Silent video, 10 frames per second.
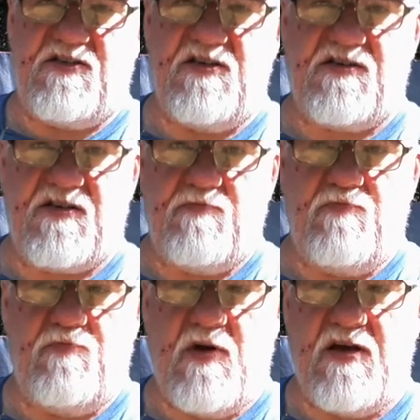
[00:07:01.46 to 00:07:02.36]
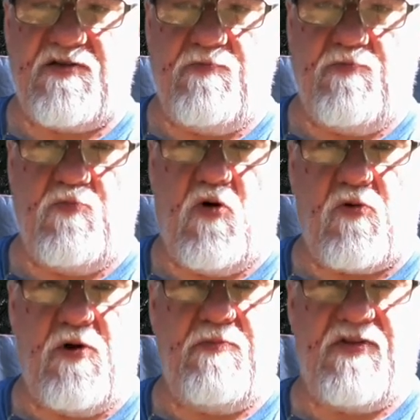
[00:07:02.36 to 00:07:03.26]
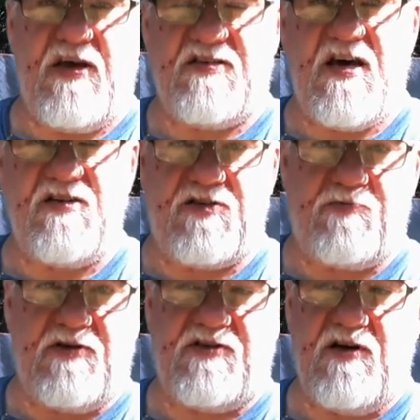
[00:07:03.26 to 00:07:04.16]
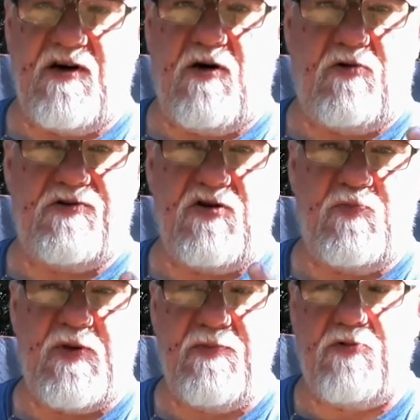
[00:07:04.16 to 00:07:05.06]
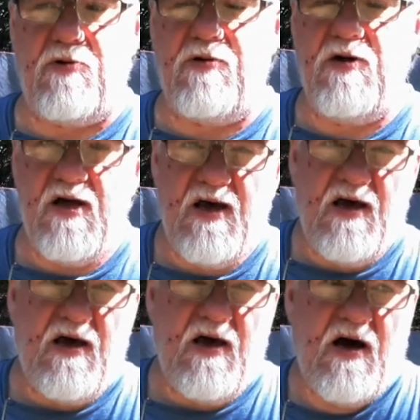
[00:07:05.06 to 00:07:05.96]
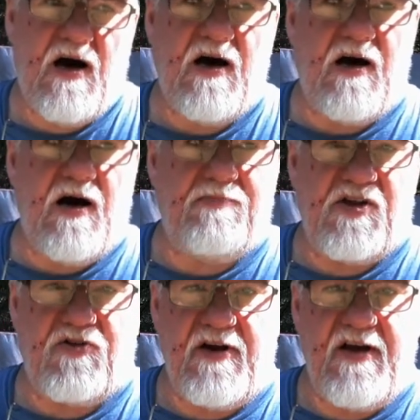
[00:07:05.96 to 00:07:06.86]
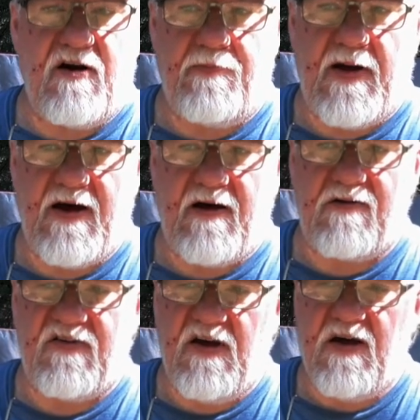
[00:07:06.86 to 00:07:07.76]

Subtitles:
just, it's more room. They say it's supposed to hold two people up to 300 pounds,